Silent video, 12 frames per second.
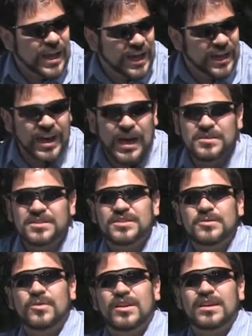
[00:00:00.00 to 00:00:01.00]
Any options
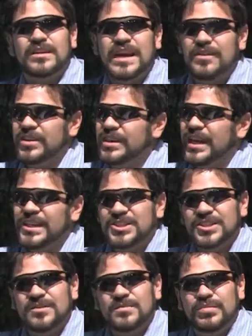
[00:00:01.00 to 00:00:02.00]
you want, navigation,